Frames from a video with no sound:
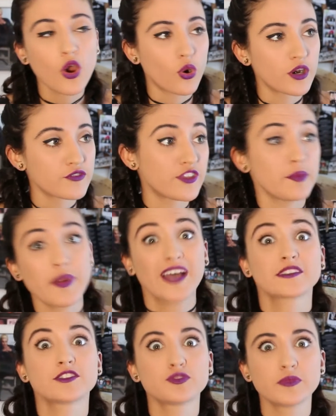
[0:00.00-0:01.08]
Or if they
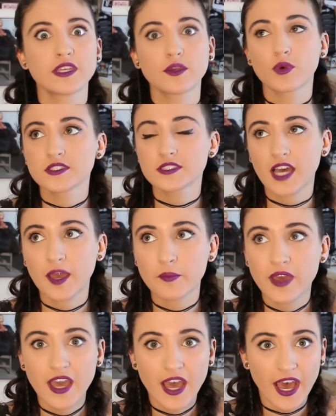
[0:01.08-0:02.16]
passed it to me one
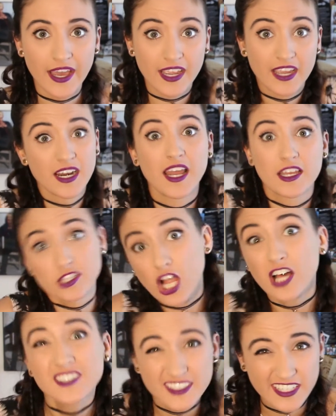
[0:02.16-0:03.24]
time, I kind of like
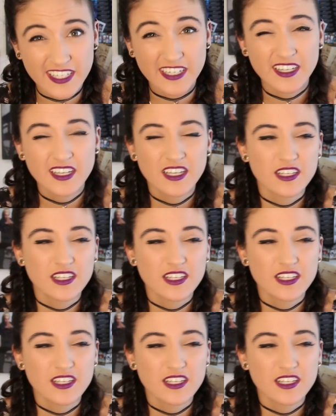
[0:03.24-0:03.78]
lost it.